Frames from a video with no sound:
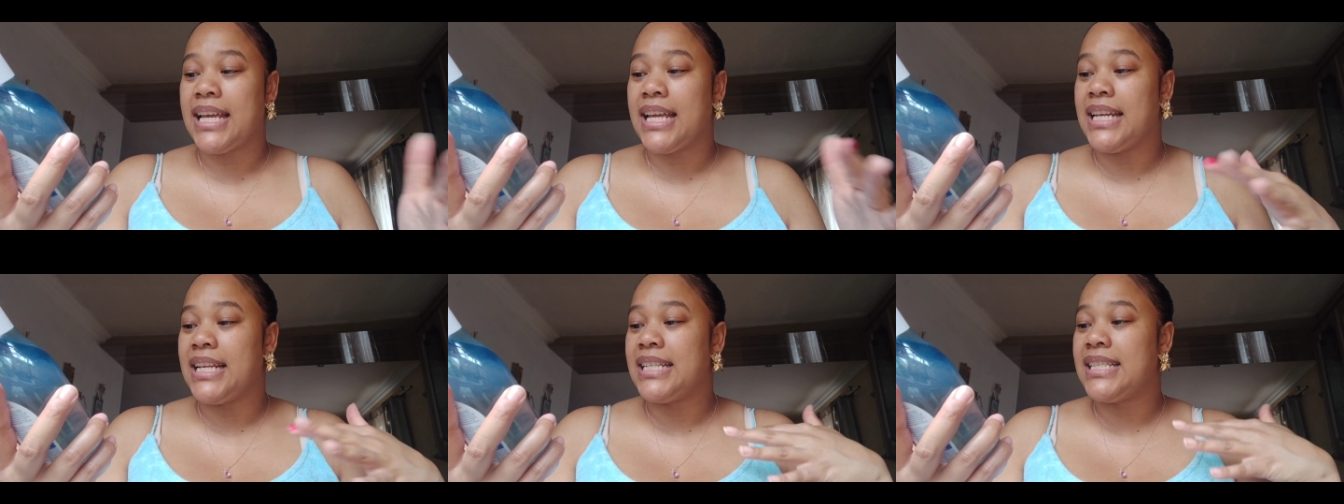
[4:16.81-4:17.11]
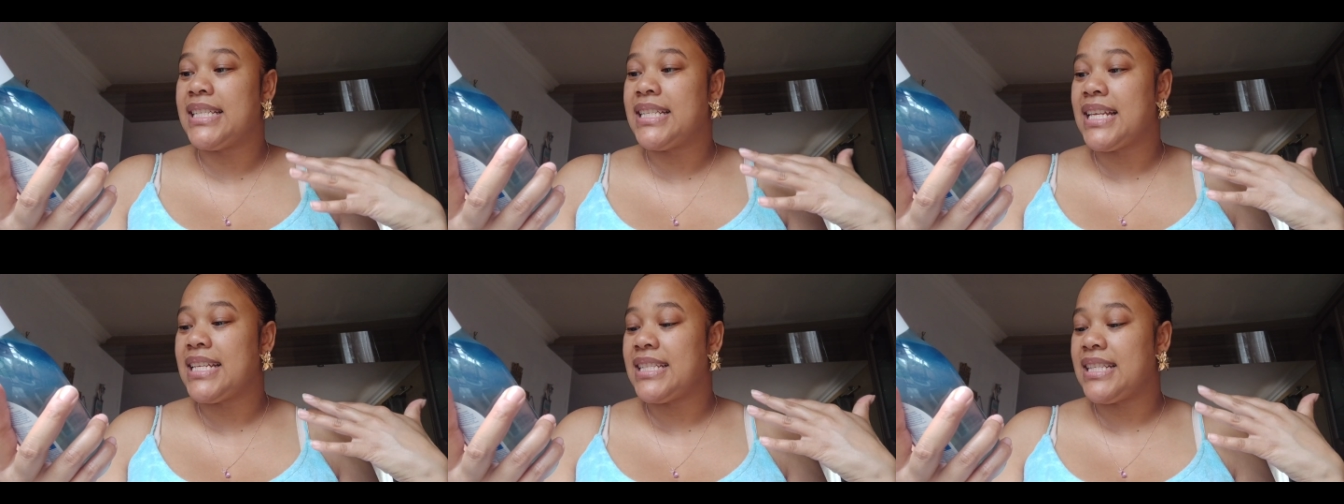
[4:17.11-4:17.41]
And it
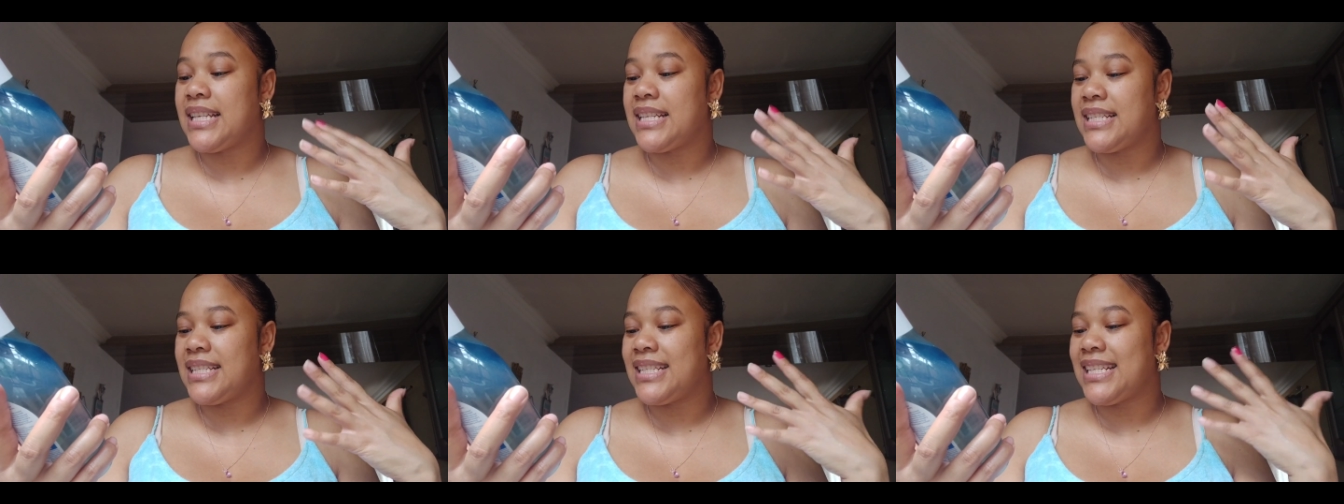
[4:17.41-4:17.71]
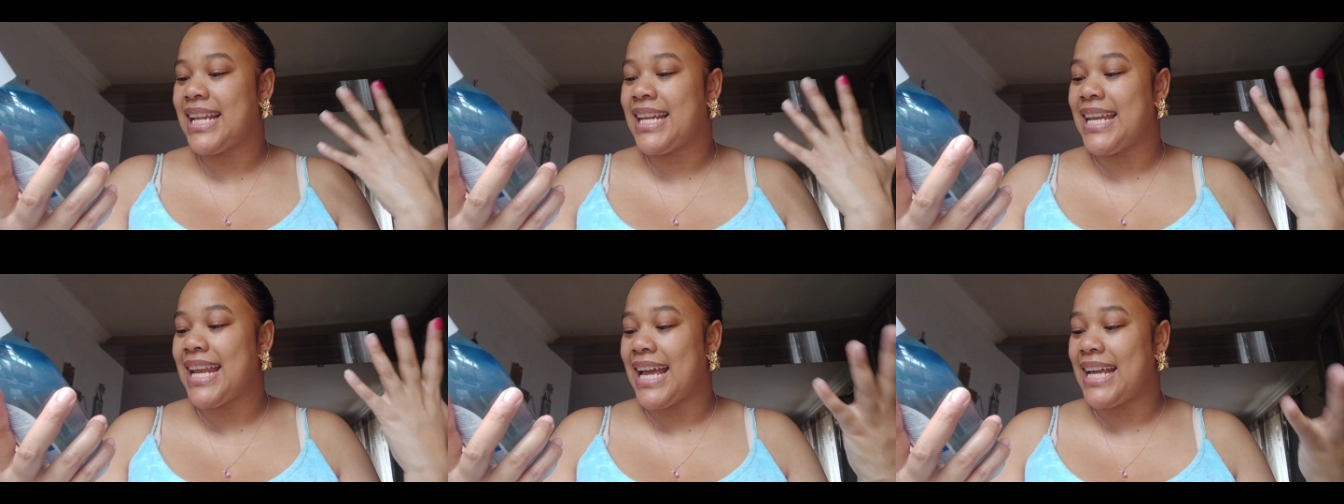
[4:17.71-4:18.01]
says this is
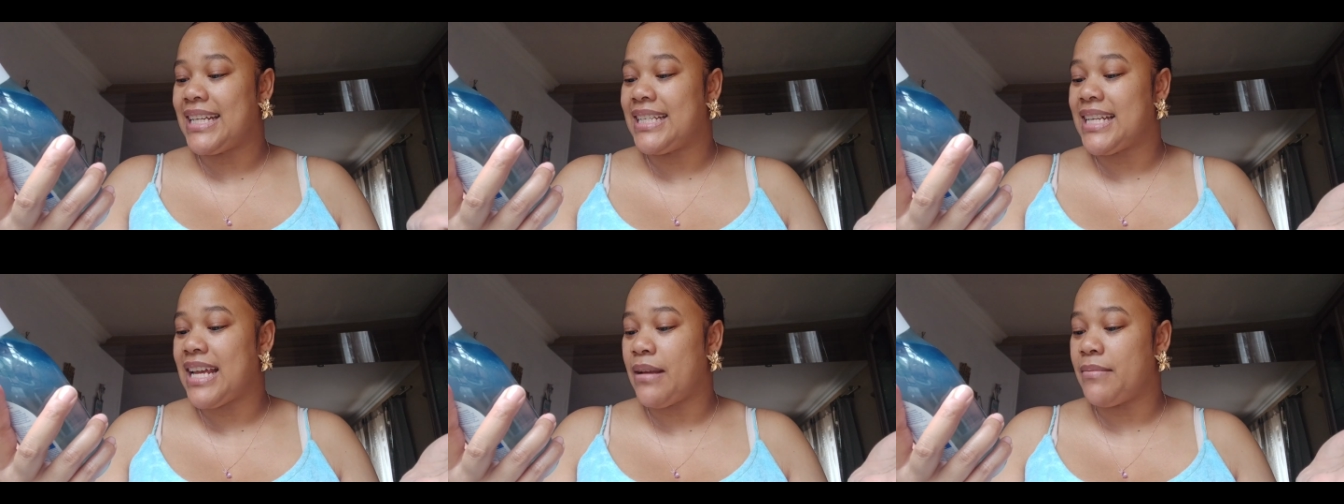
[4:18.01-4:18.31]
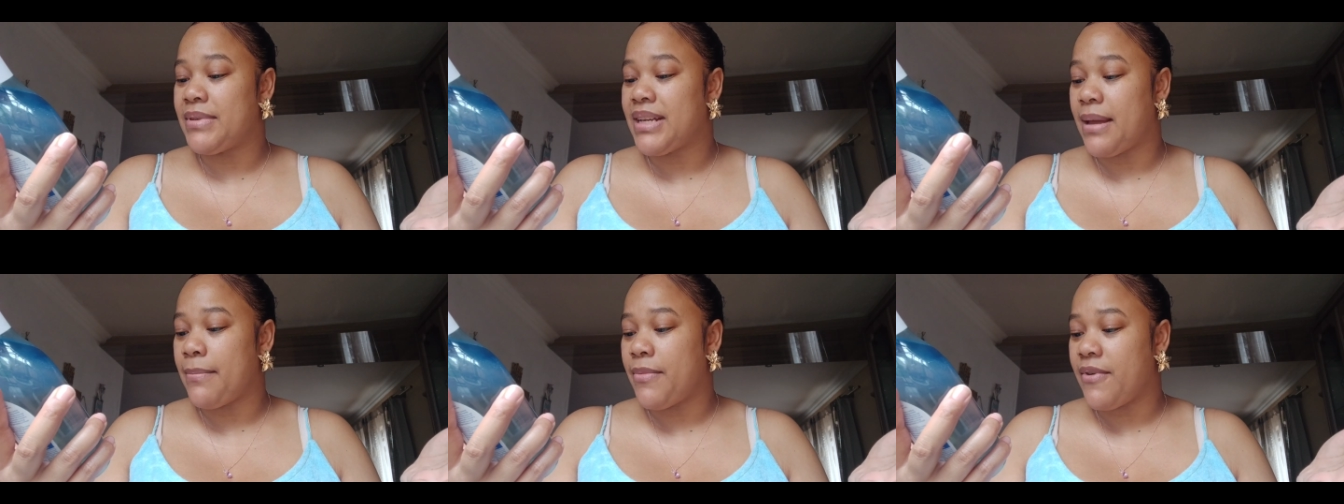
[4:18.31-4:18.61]
a
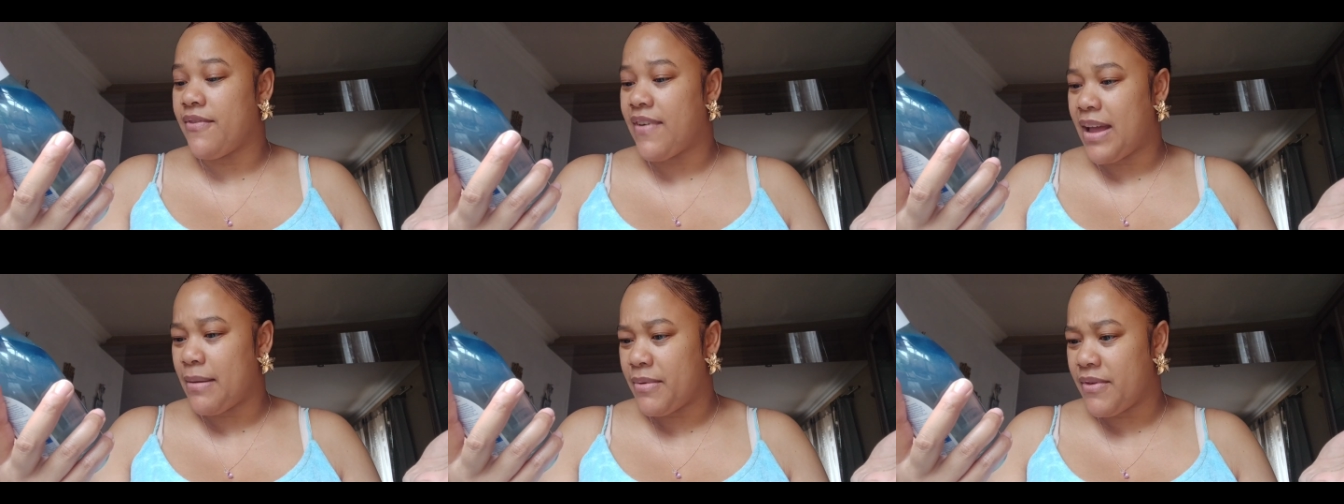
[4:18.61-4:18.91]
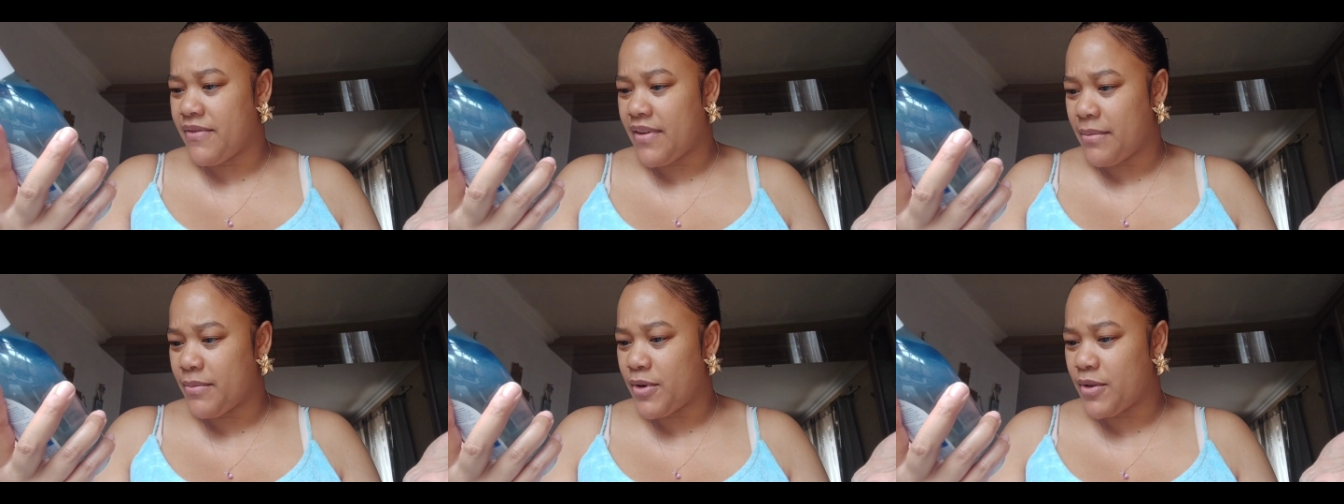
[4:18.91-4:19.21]
nighttime type of vibe
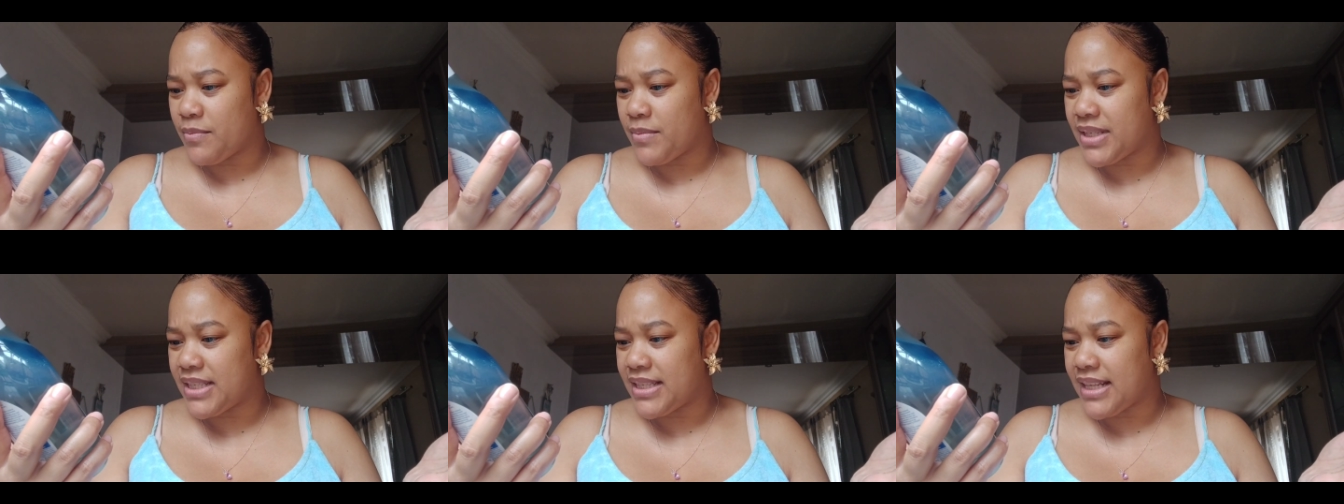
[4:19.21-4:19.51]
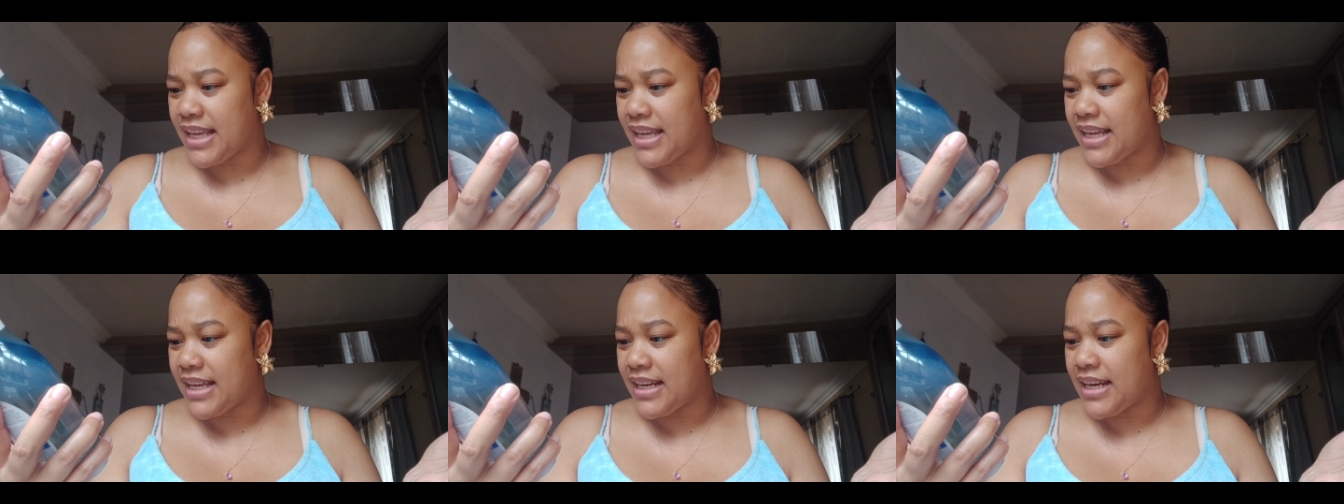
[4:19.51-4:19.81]
if I'm not
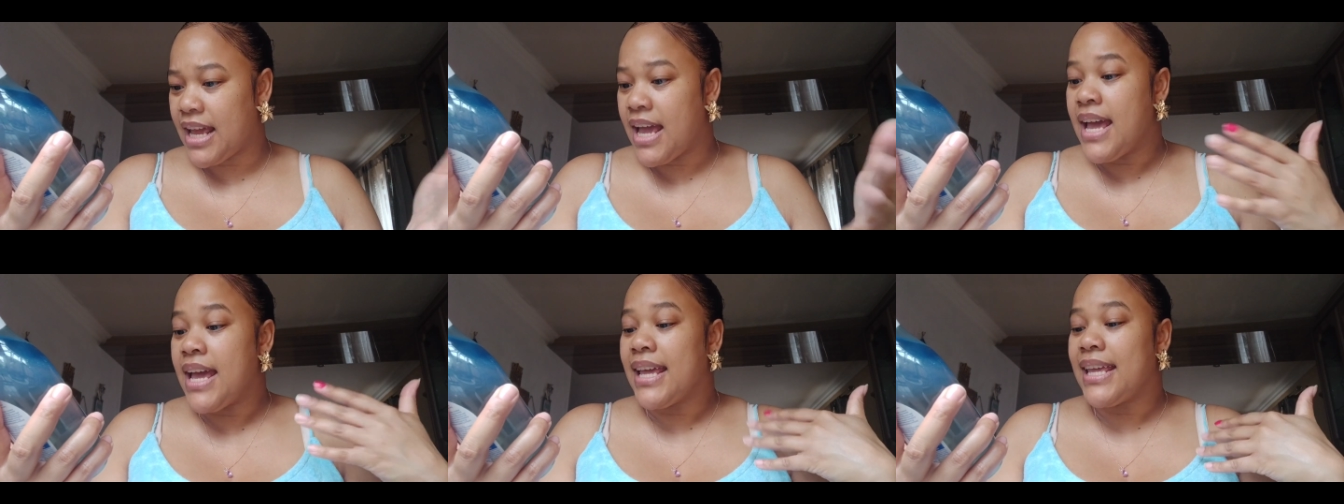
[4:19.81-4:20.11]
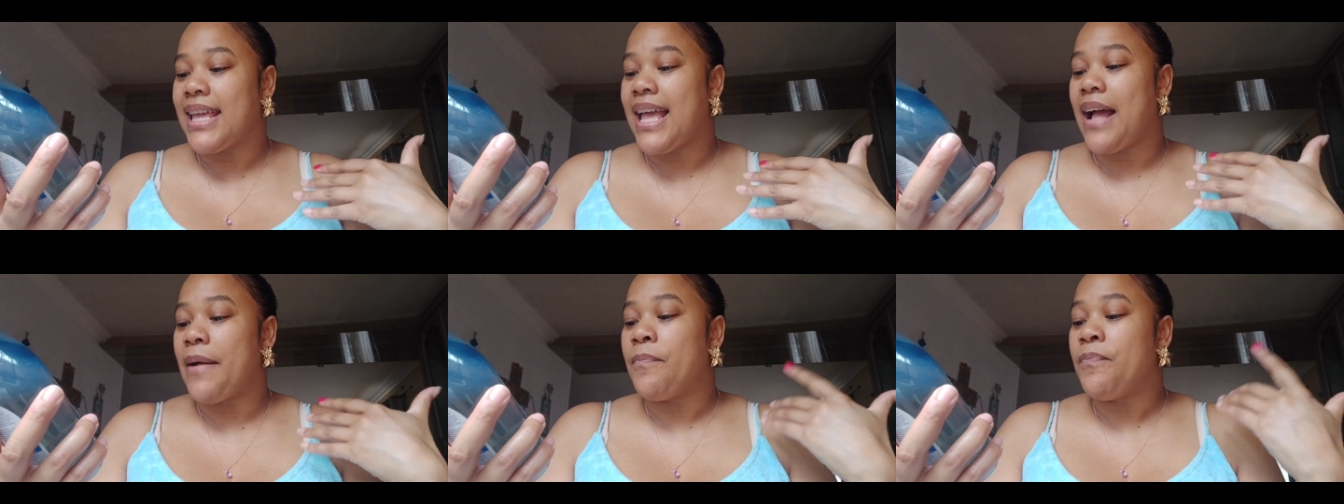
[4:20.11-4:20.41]
mistaken.
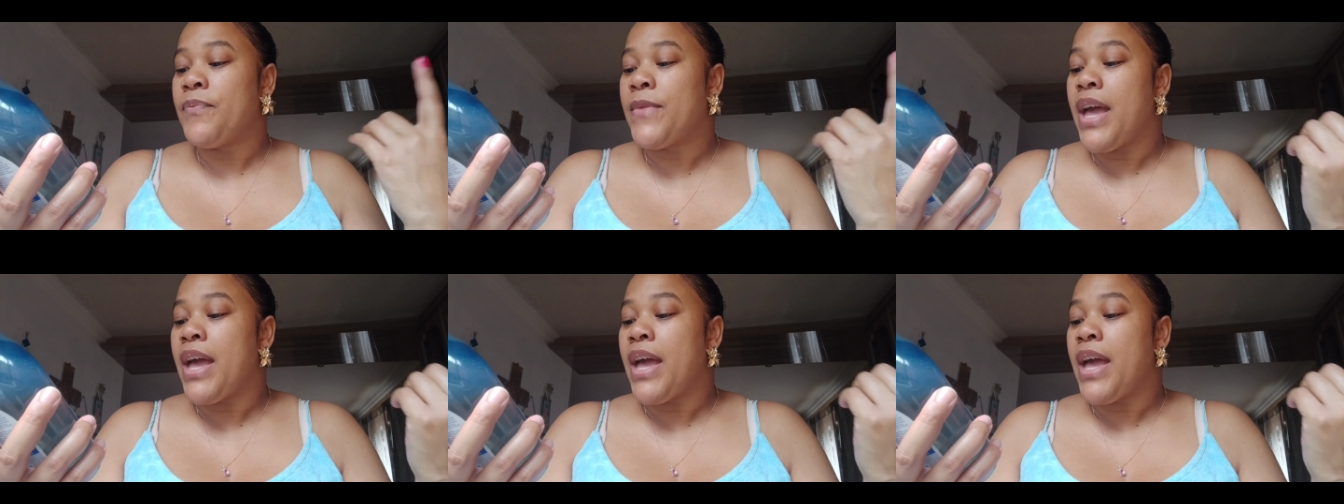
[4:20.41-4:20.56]
Yeah.